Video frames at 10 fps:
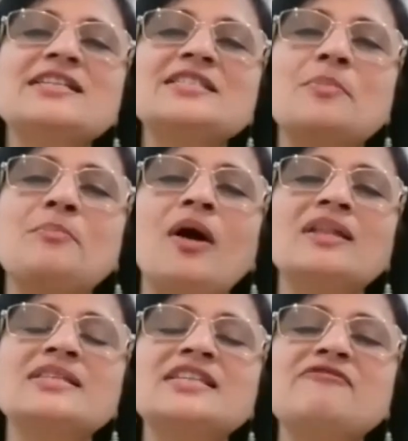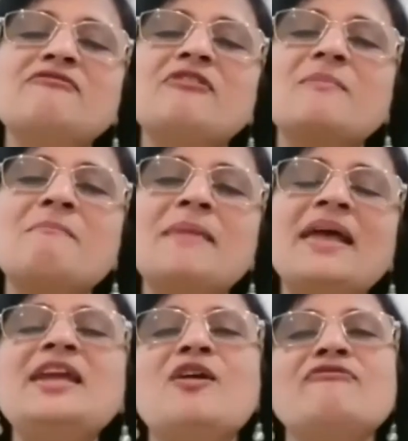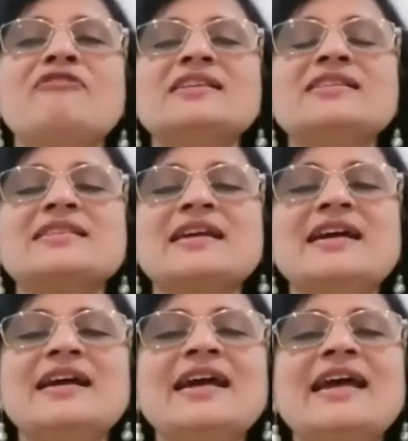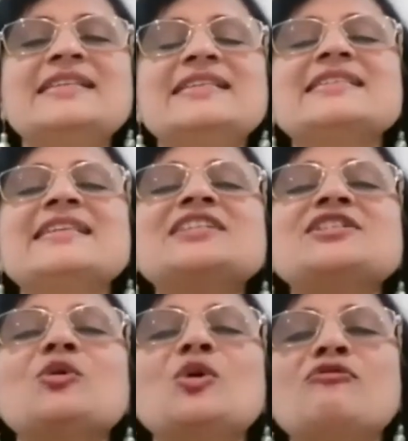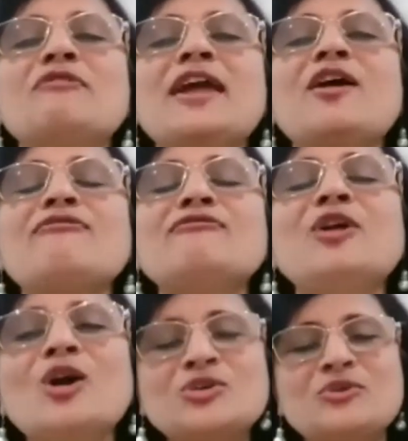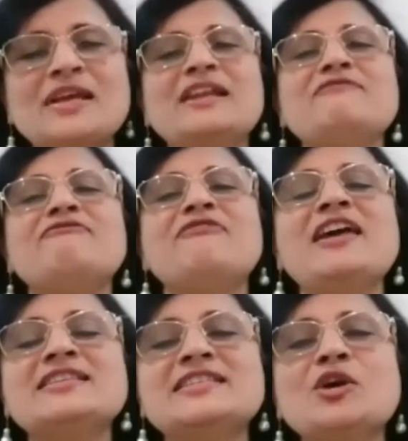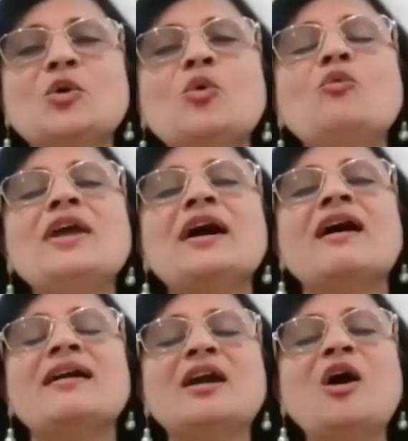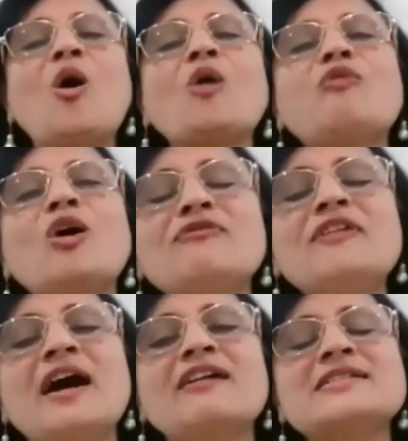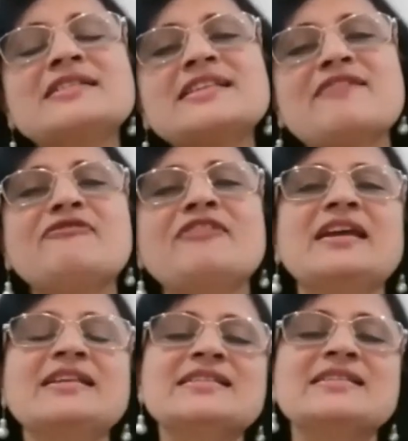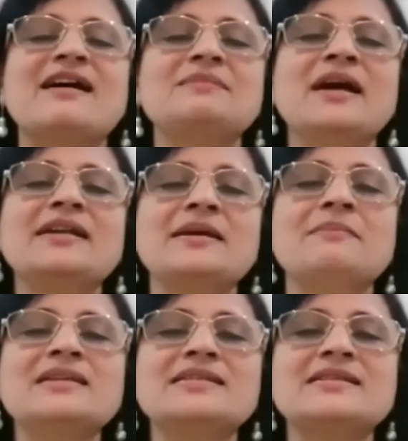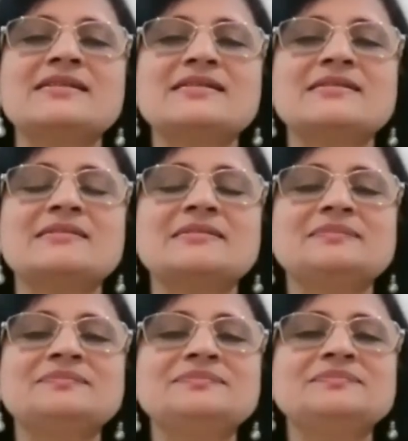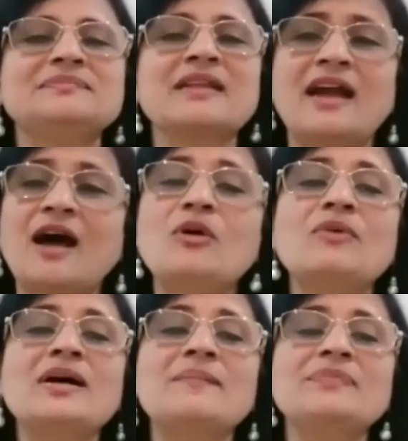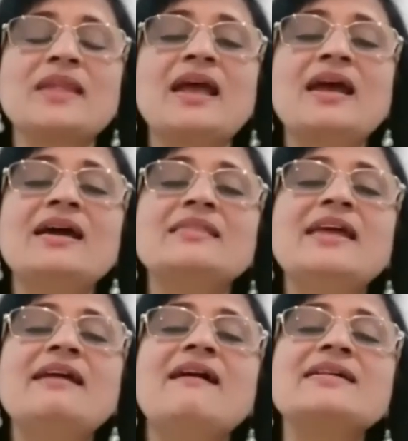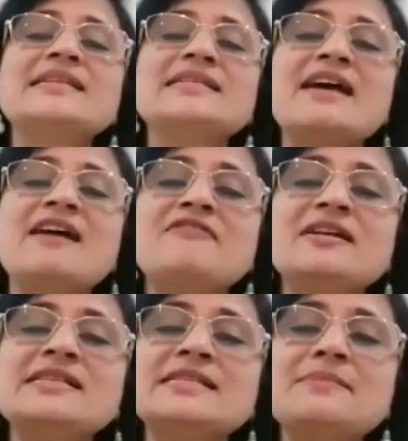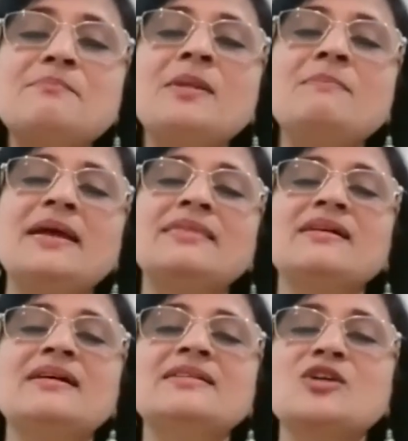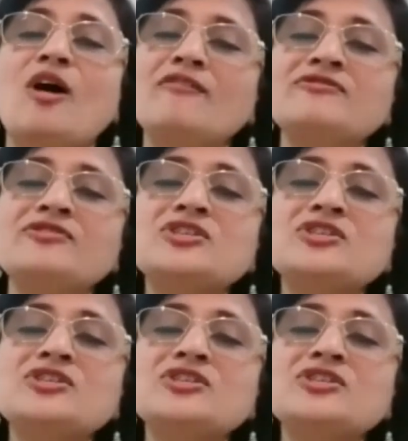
is the policy for many of us. It's such a good way of not really facing who we are or what we are suffering inside, my dear masters. However, there are several simple methods of